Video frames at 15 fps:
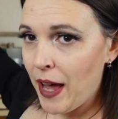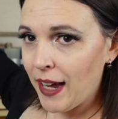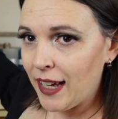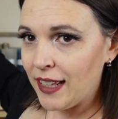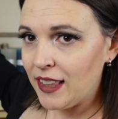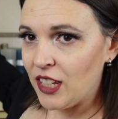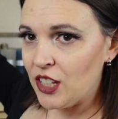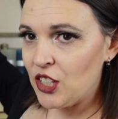back
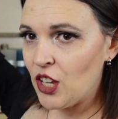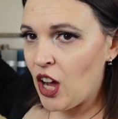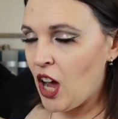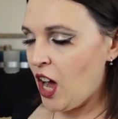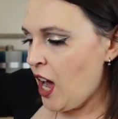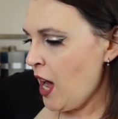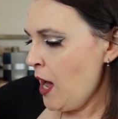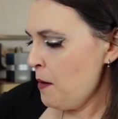at the
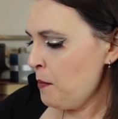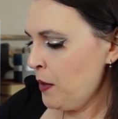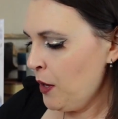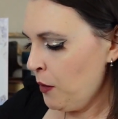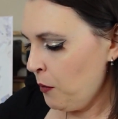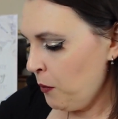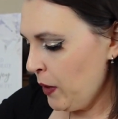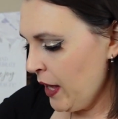top,
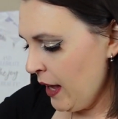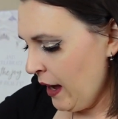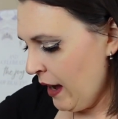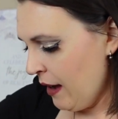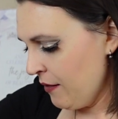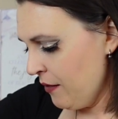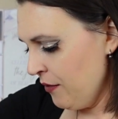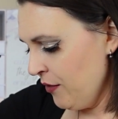we
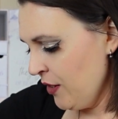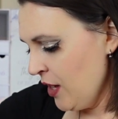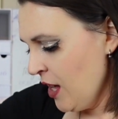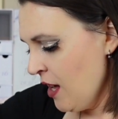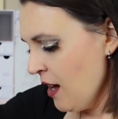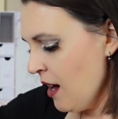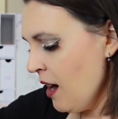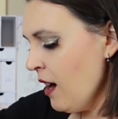have
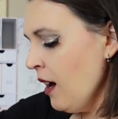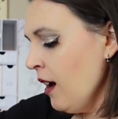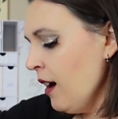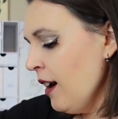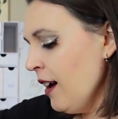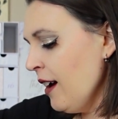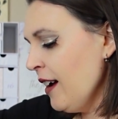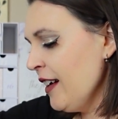
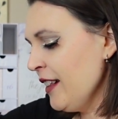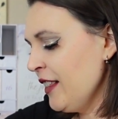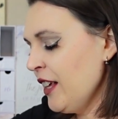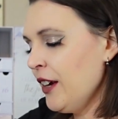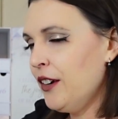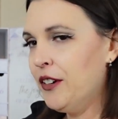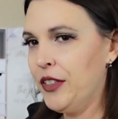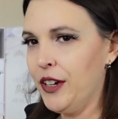
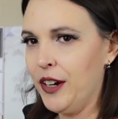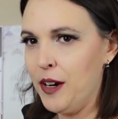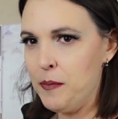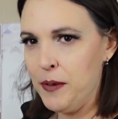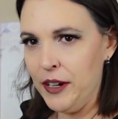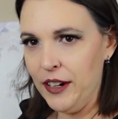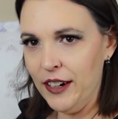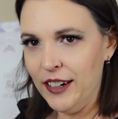the Earth
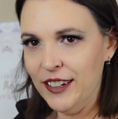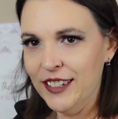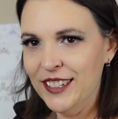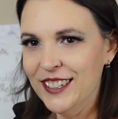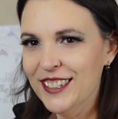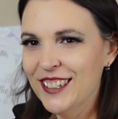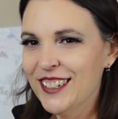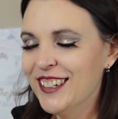Harbor.
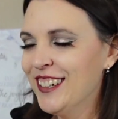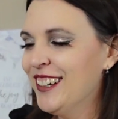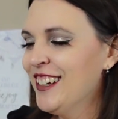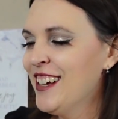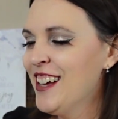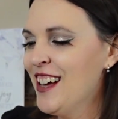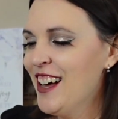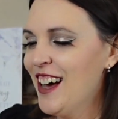
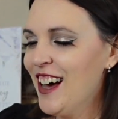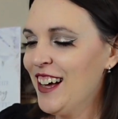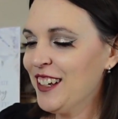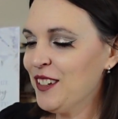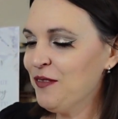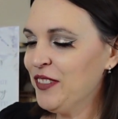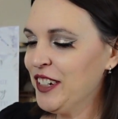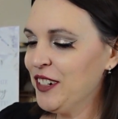I
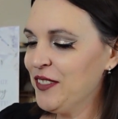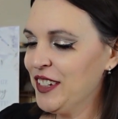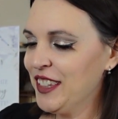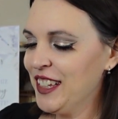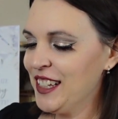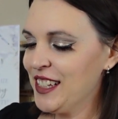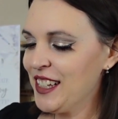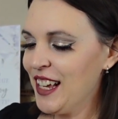complained about
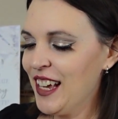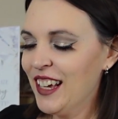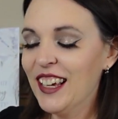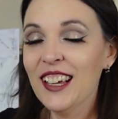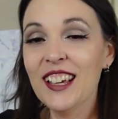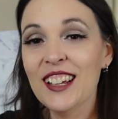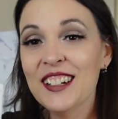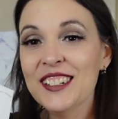this
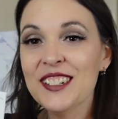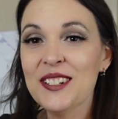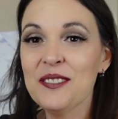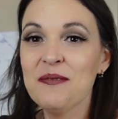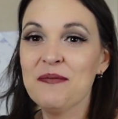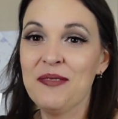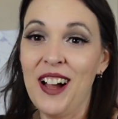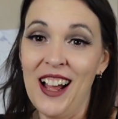in
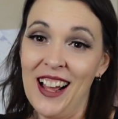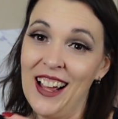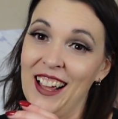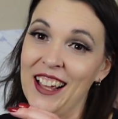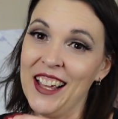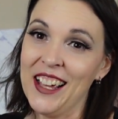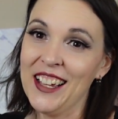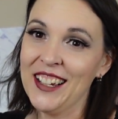
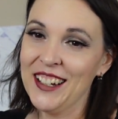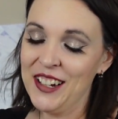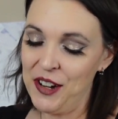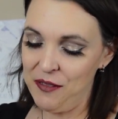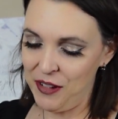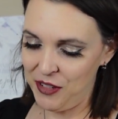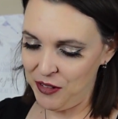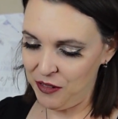my
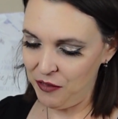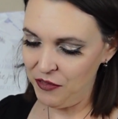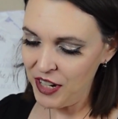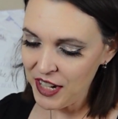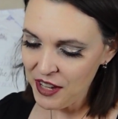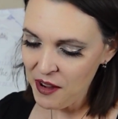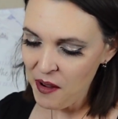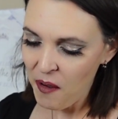original
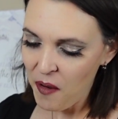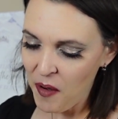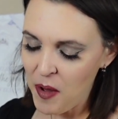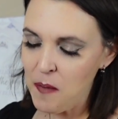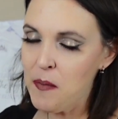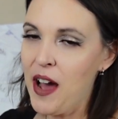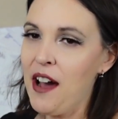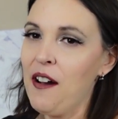video
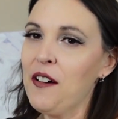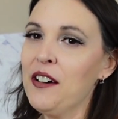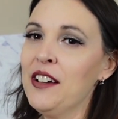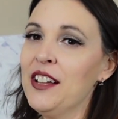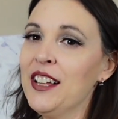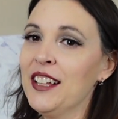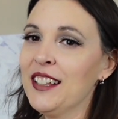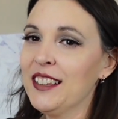about
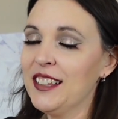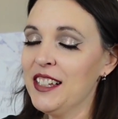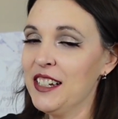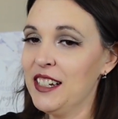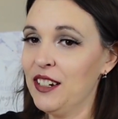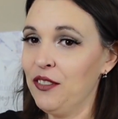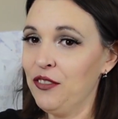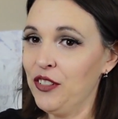the
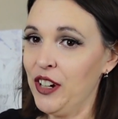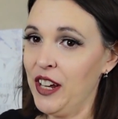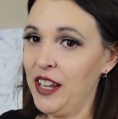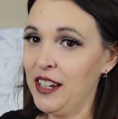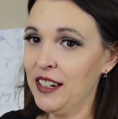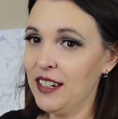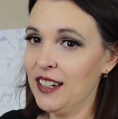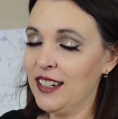
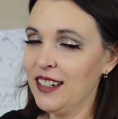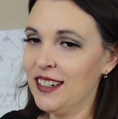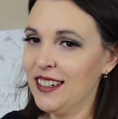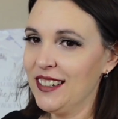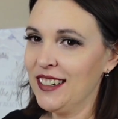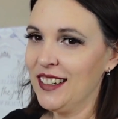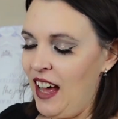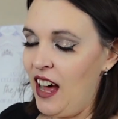different
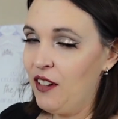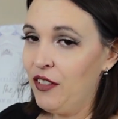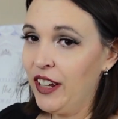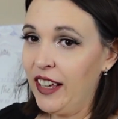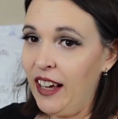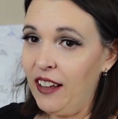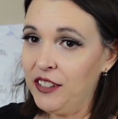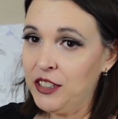
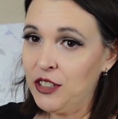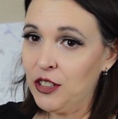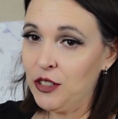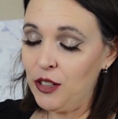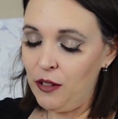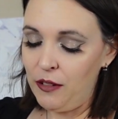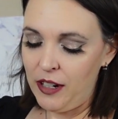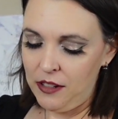advent
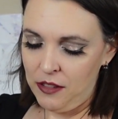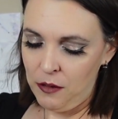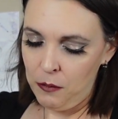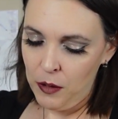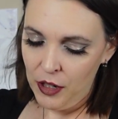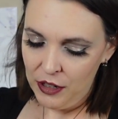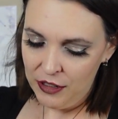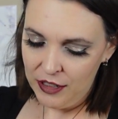calendars around the
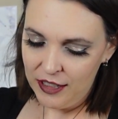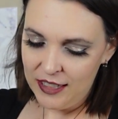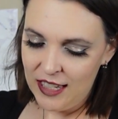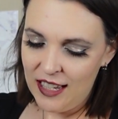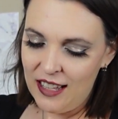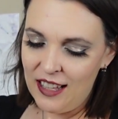world,